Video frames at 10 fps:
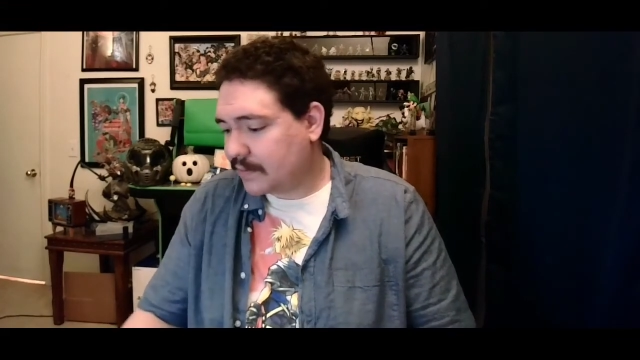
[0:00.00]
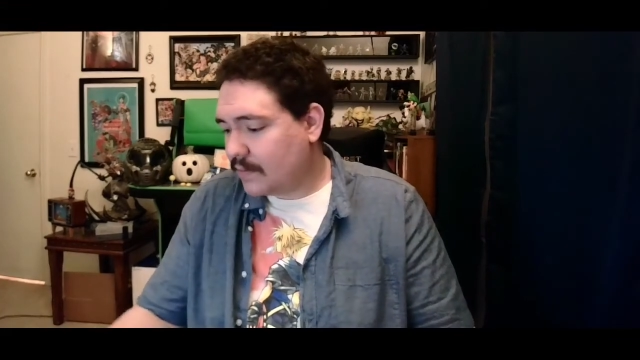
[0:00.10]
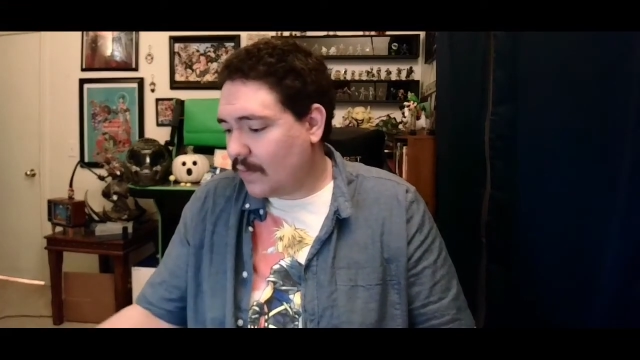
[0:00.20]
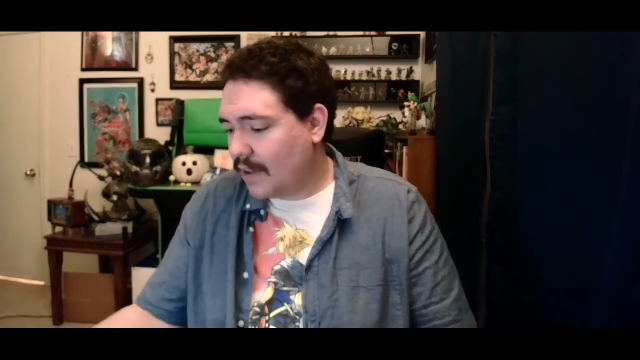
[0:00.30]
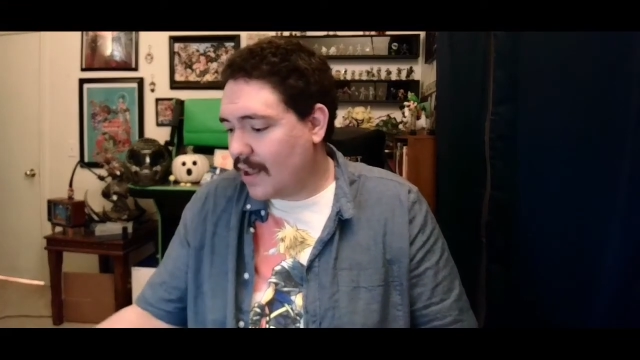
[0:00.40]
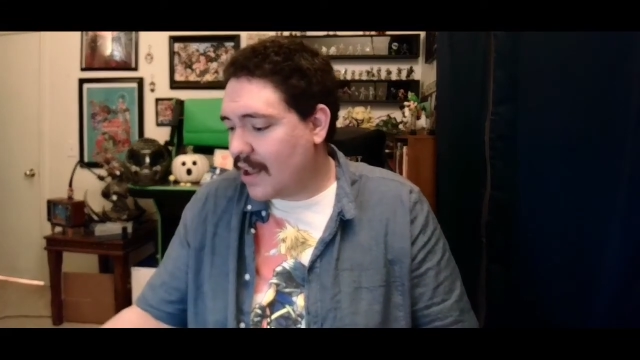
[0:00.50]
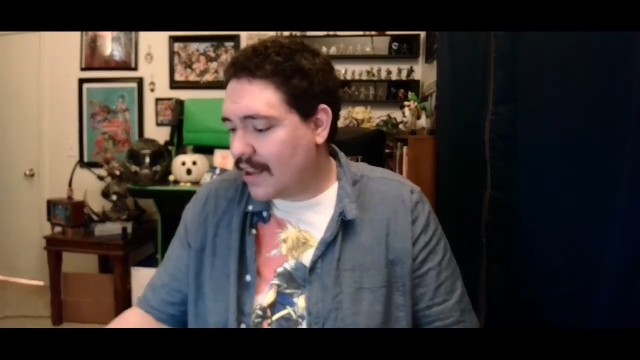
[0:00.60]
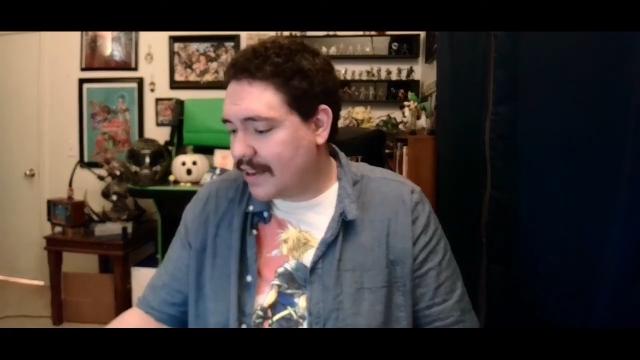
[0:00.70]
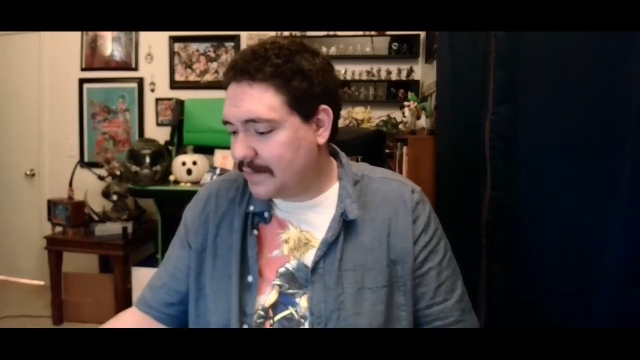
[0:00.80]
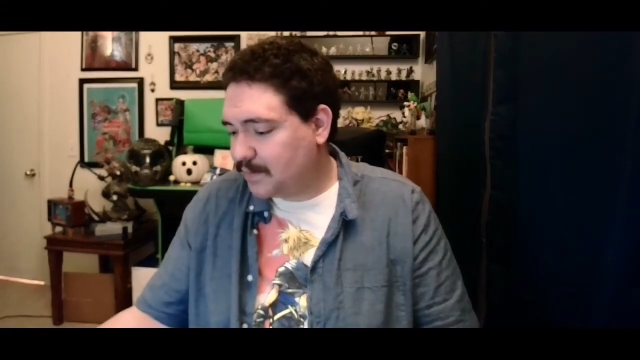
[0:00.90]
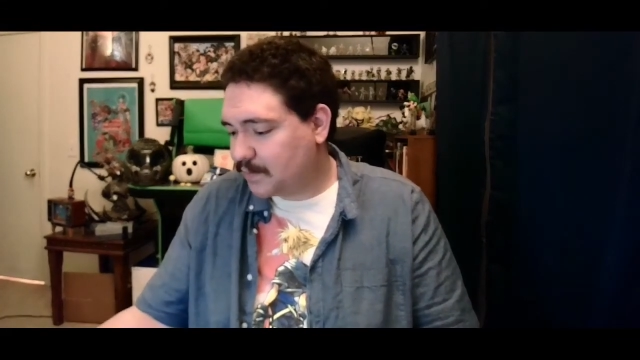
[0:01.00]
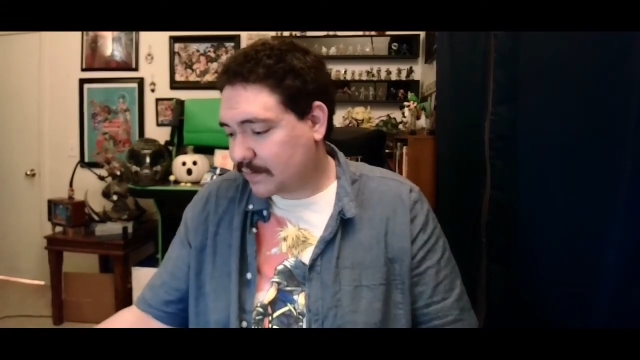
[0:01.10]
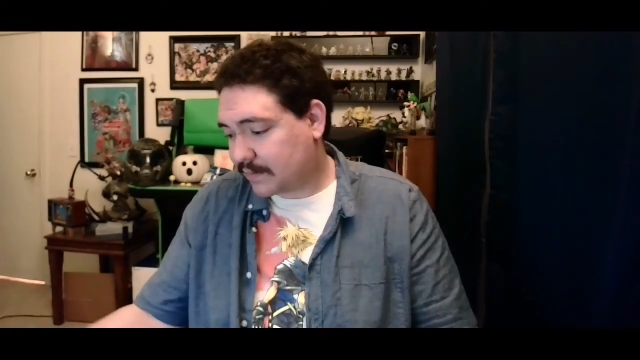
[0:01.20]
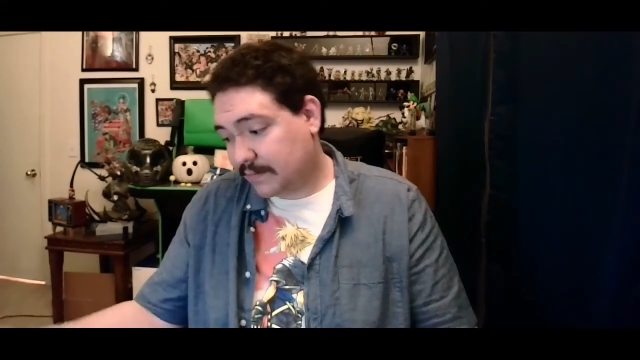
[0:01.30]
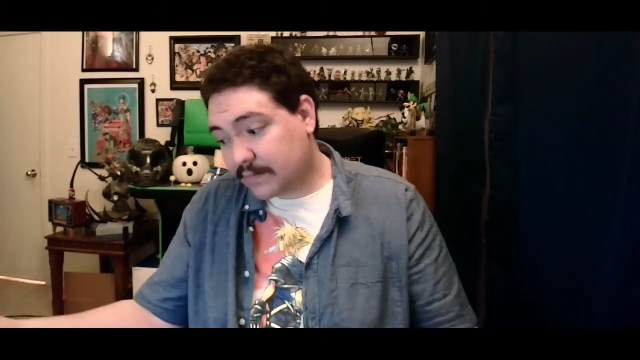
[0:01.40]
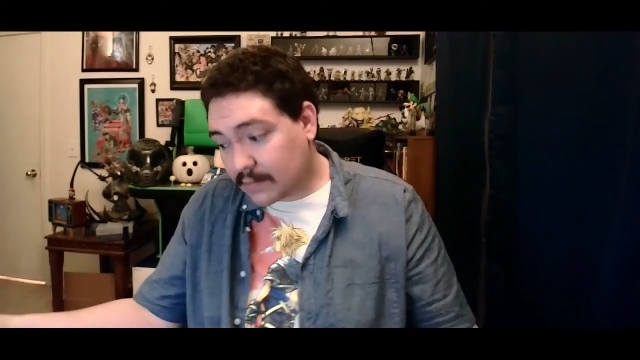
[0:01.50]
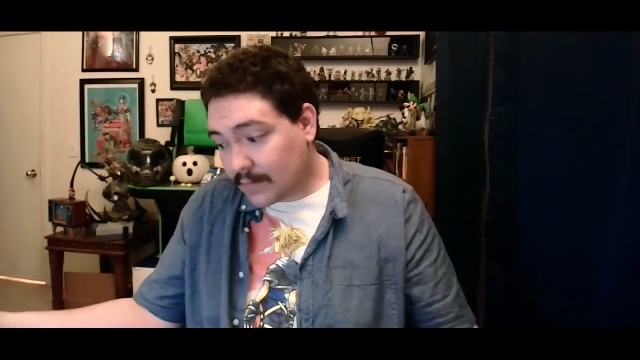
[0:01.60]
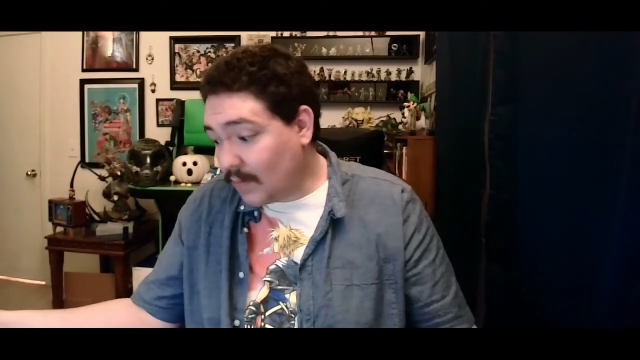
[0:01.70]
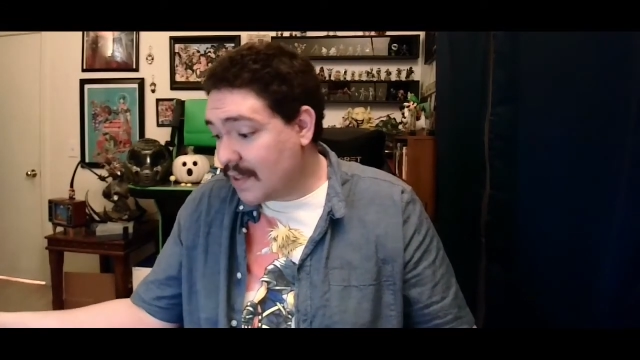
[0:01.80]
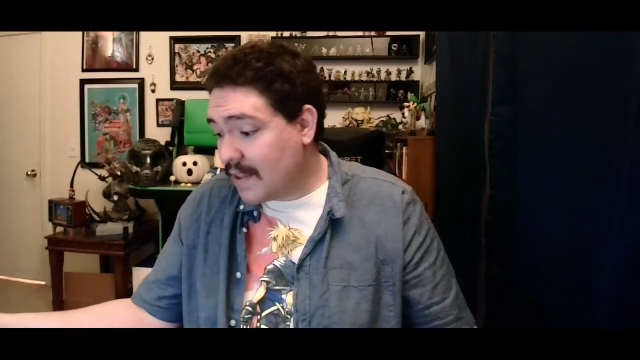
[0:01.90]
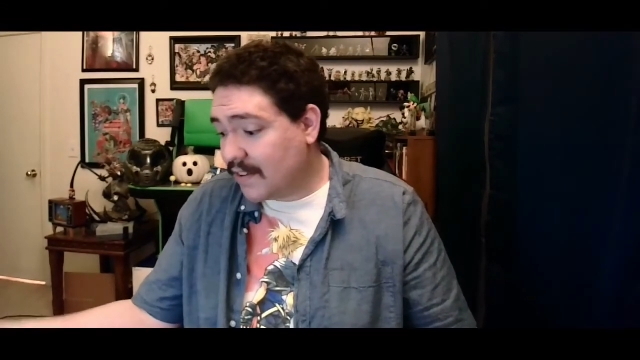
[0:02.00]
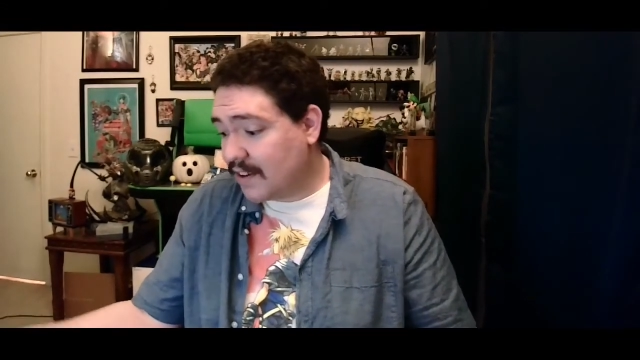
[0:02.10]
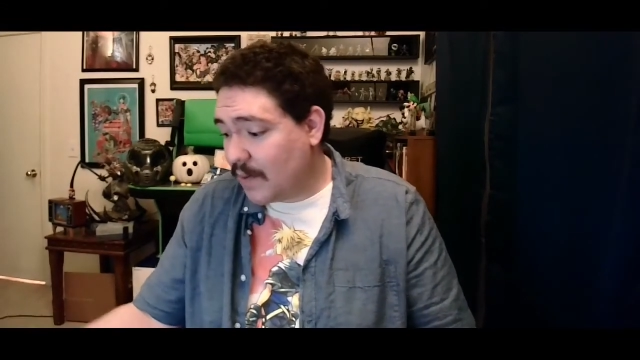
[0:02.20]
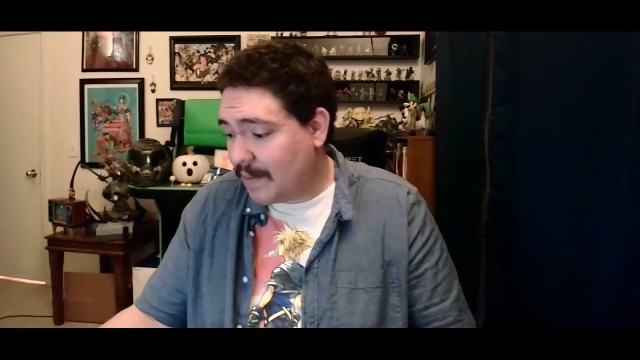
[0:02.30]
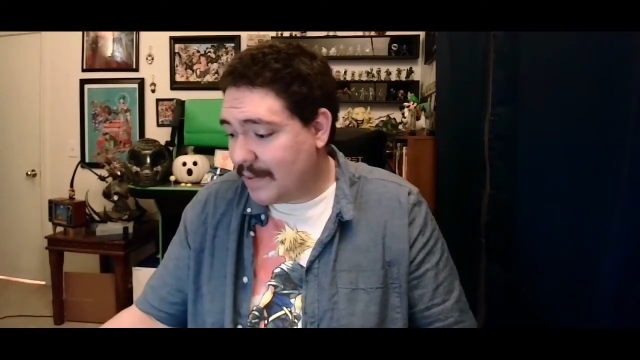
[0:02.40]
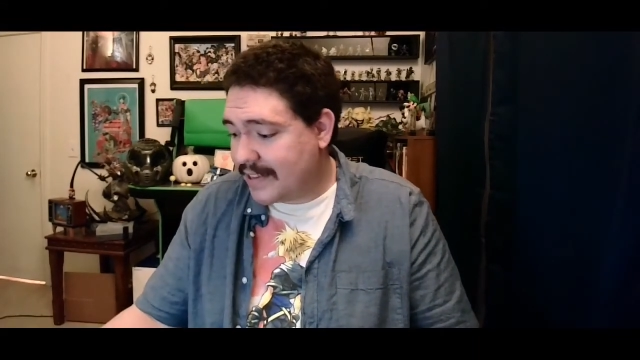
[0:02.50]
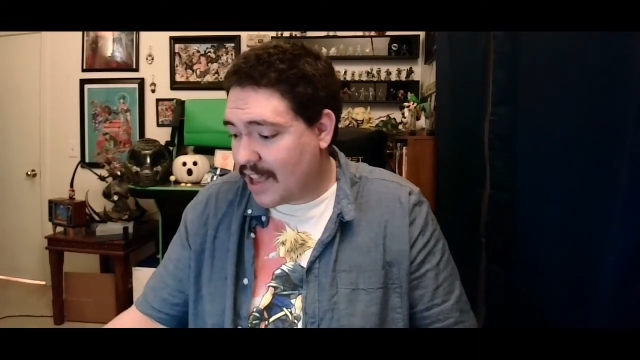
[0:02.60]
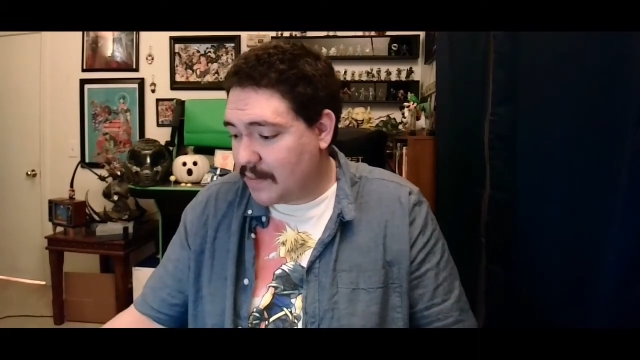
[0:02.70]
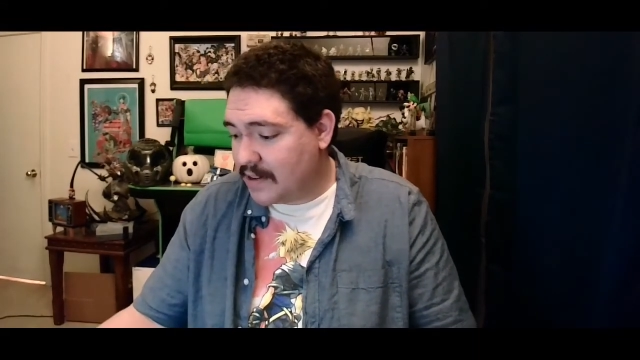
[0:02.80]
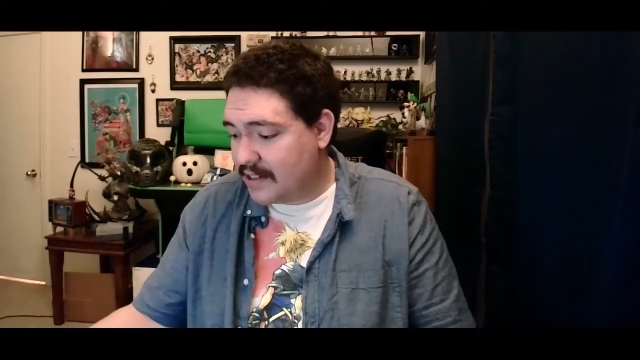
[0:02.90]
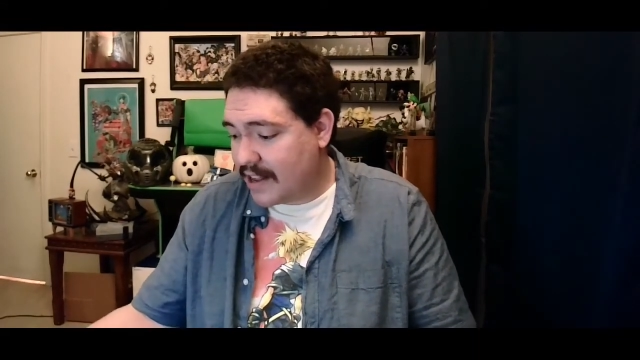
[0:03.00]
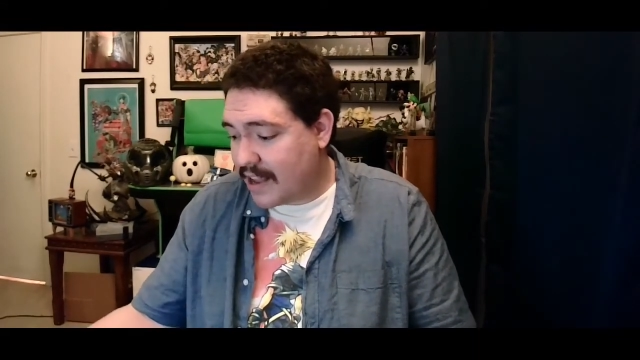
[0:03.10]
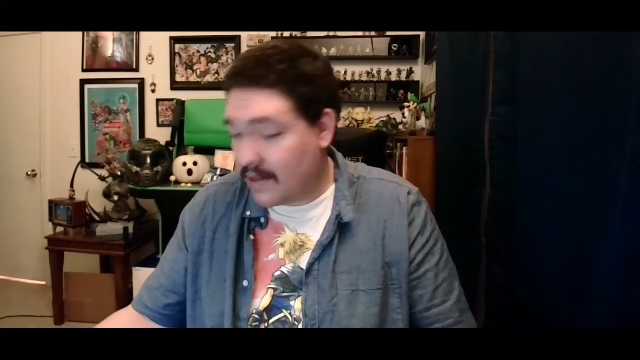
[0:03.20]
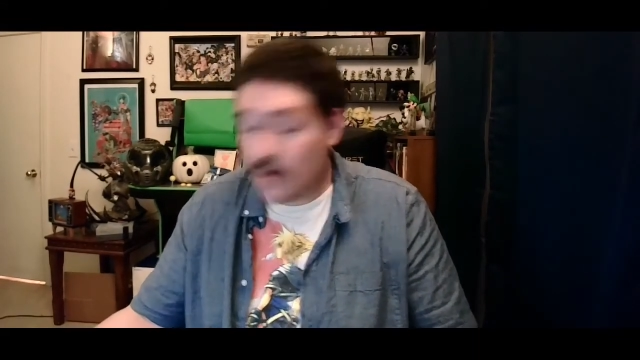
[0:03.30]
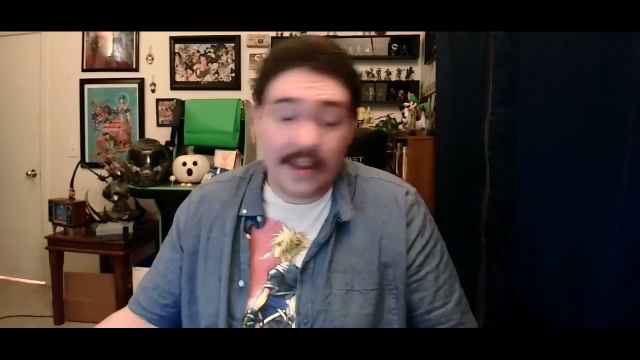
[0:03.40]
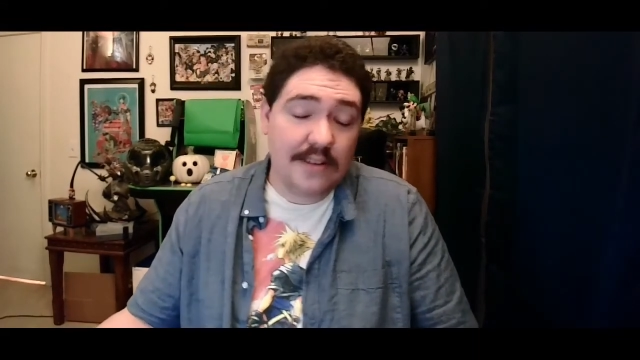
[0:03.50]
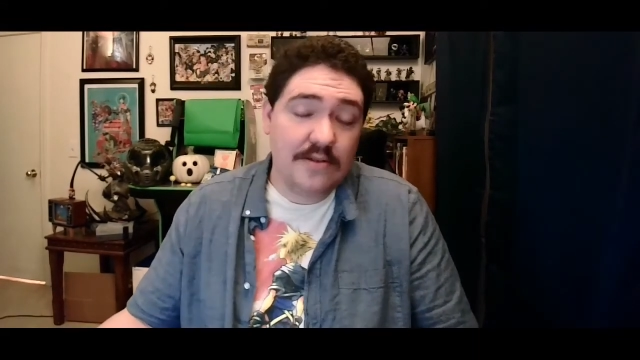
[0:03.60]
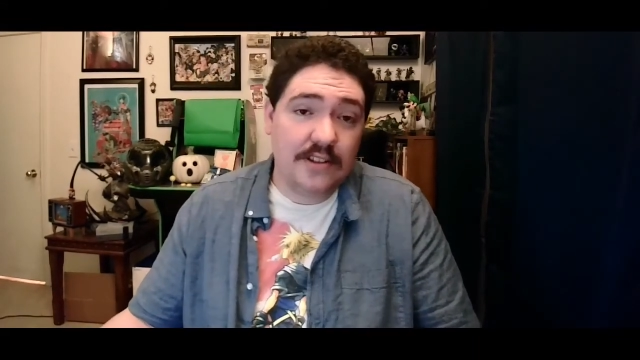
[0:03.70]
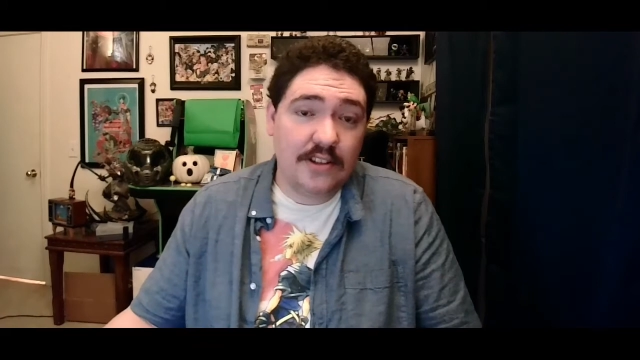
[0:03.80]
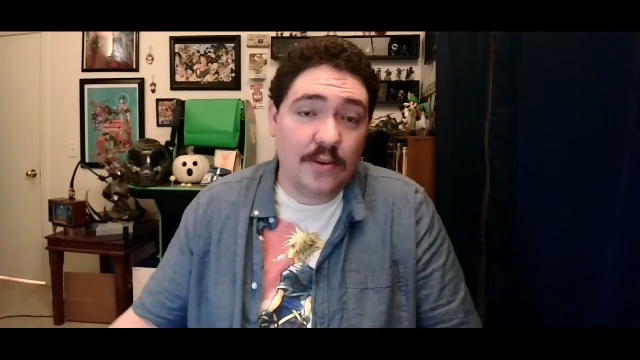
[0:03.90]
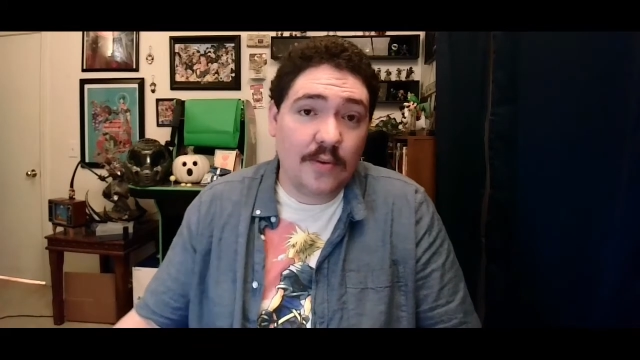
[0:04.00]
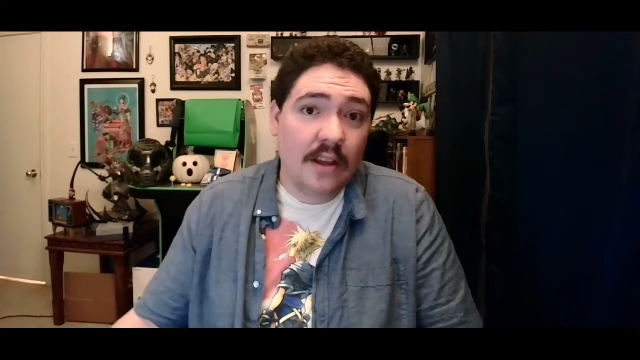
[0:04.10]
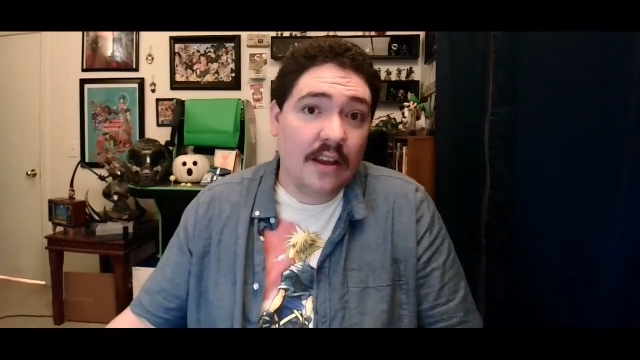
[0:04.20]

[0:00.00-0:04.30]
Another good way to beat scalpers, and I know they do this too,